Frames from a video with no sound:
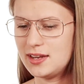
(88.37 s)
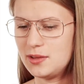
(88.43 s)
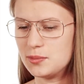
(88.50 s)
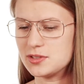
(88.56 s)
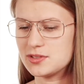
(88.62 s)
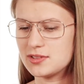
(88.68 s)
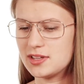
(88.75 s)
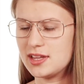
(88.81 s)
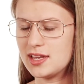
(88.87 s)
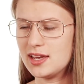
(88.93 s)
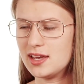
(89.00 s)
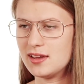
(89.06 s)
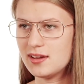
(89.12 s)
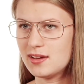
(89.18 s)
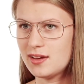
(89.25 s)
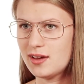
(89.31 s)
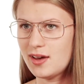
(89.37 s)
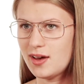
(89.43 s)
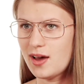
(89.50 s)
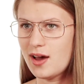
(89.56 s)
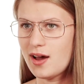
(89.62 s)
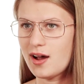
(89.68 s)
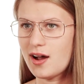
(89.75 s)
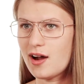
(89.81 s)
It was really
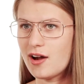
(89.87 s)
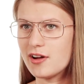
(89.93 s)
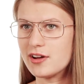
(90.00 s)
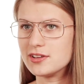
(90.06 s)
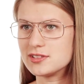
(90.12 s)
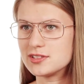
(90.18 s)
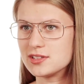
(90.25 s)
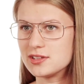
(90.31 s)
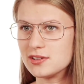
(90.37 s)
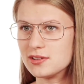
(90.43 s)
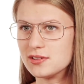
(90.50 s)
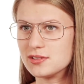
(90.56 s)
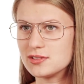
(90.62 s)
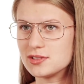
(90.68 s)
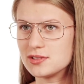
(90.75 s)
hard to